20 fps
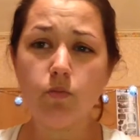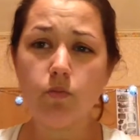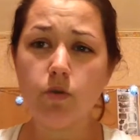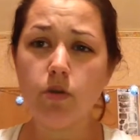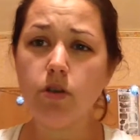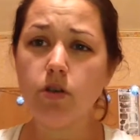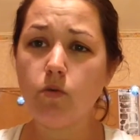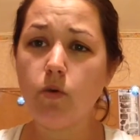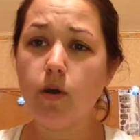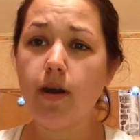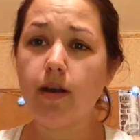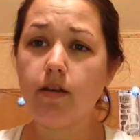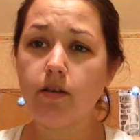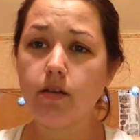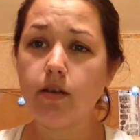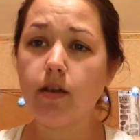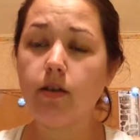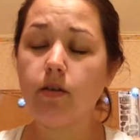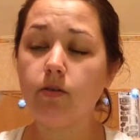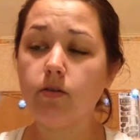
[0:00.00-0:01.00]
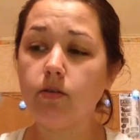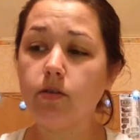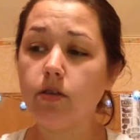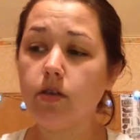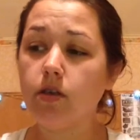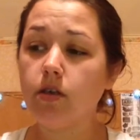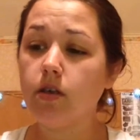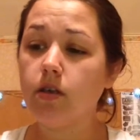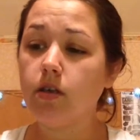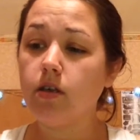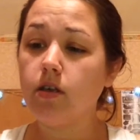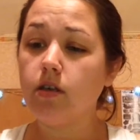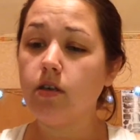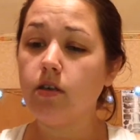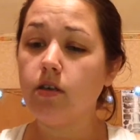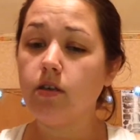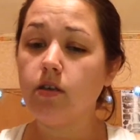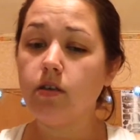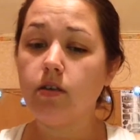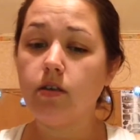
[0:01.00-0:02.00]
a little while now.
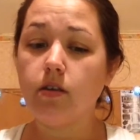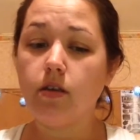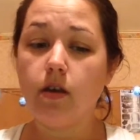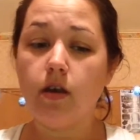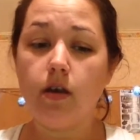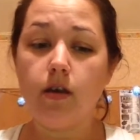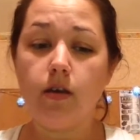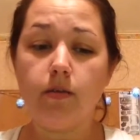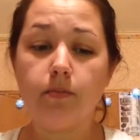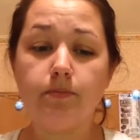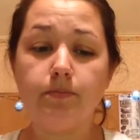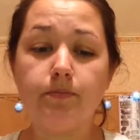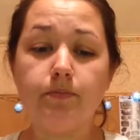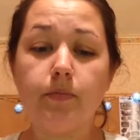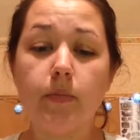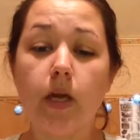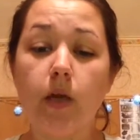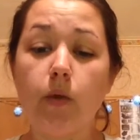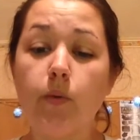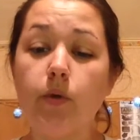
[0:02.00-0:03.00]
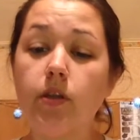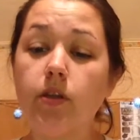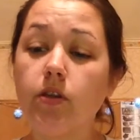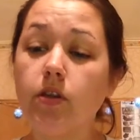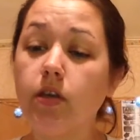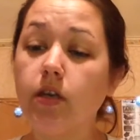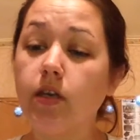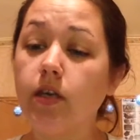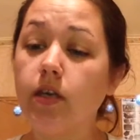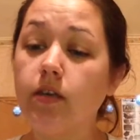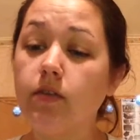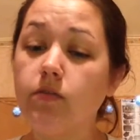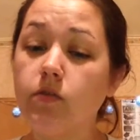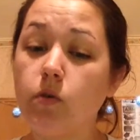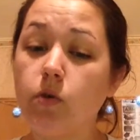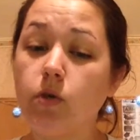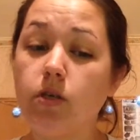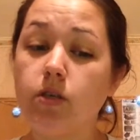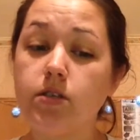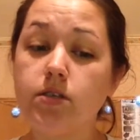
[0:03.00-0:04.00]
Um, I went looking
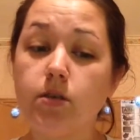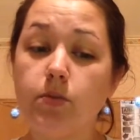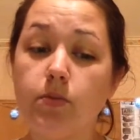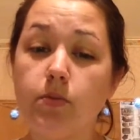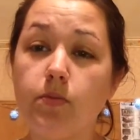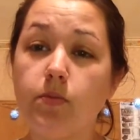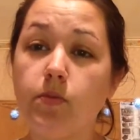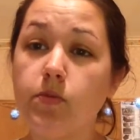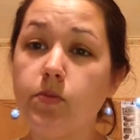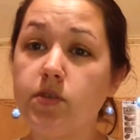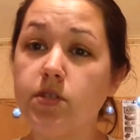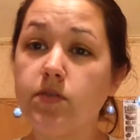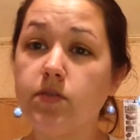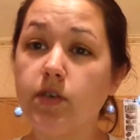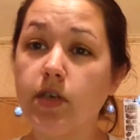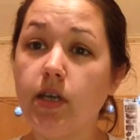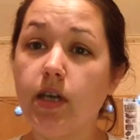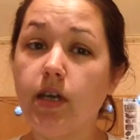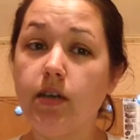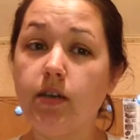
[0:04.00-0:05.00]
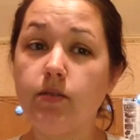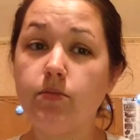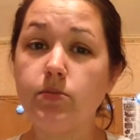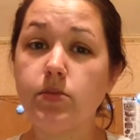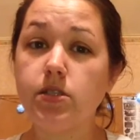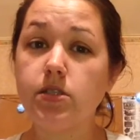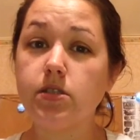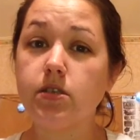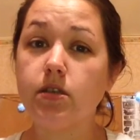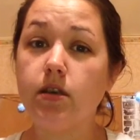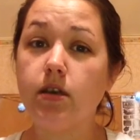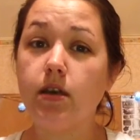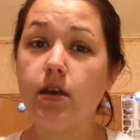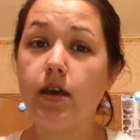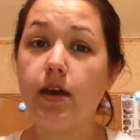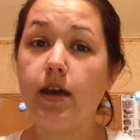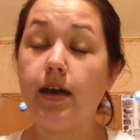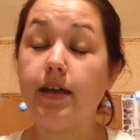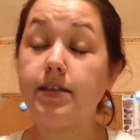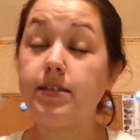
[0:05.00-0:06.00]
for some specific items.
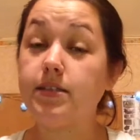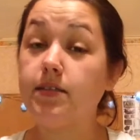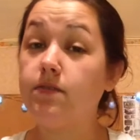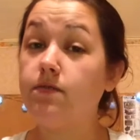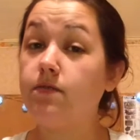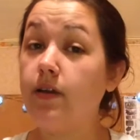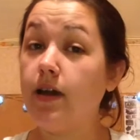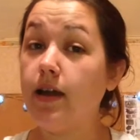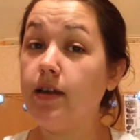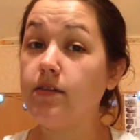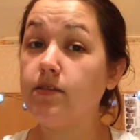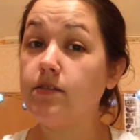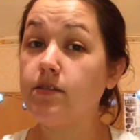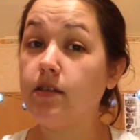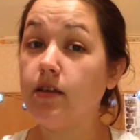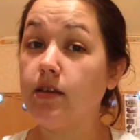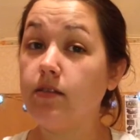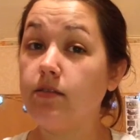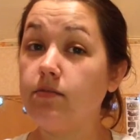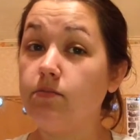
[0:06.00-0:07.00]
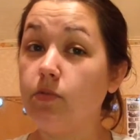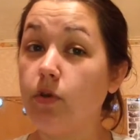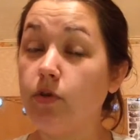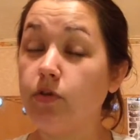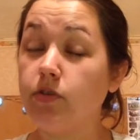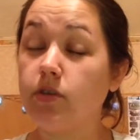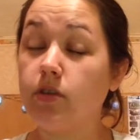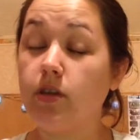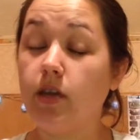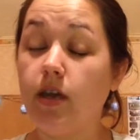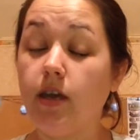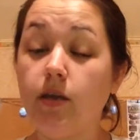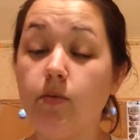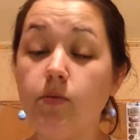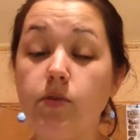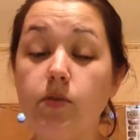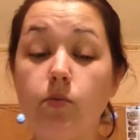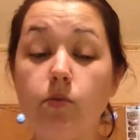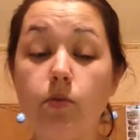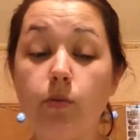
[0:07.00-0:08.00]
I did find said most of the
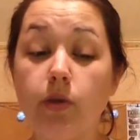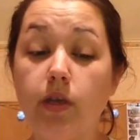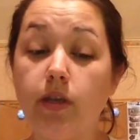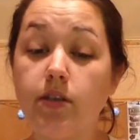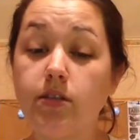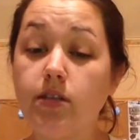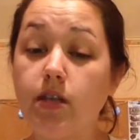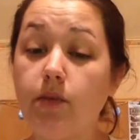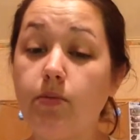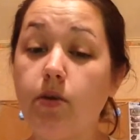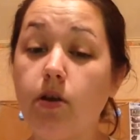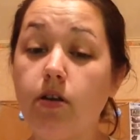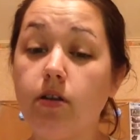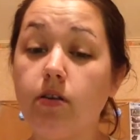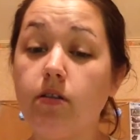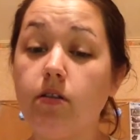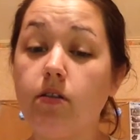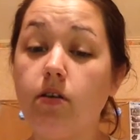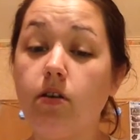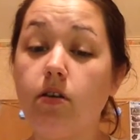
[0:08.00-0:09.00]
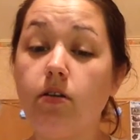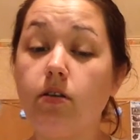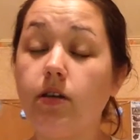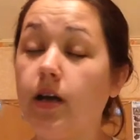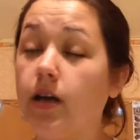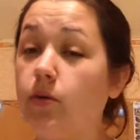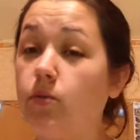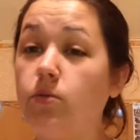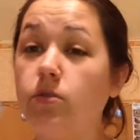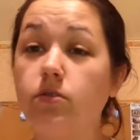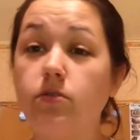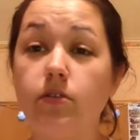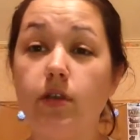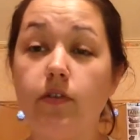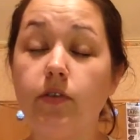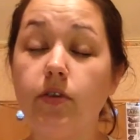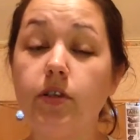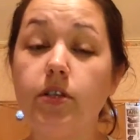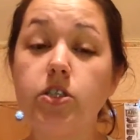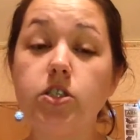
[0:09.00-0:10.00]
items, and when we get to that part of the haul, I will
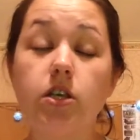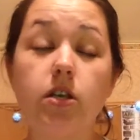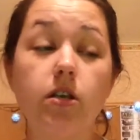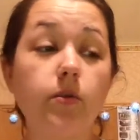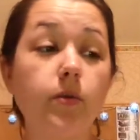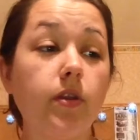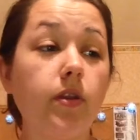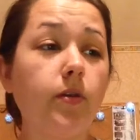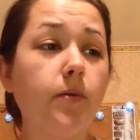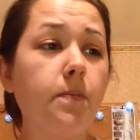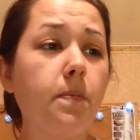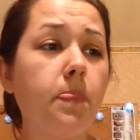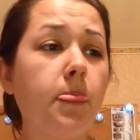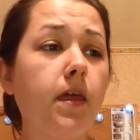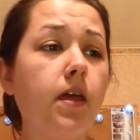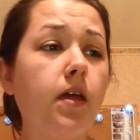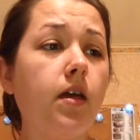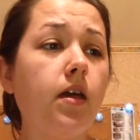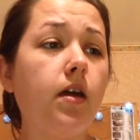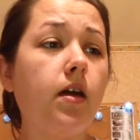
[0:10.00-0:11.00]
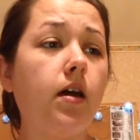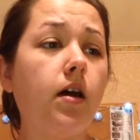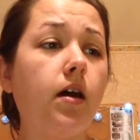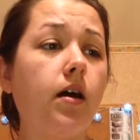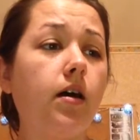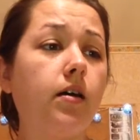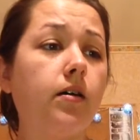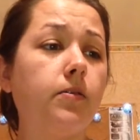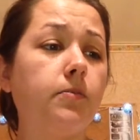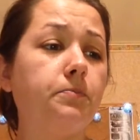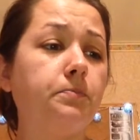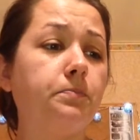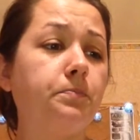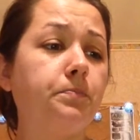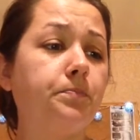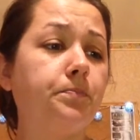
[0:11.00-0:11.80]
definitely share it with you. Um,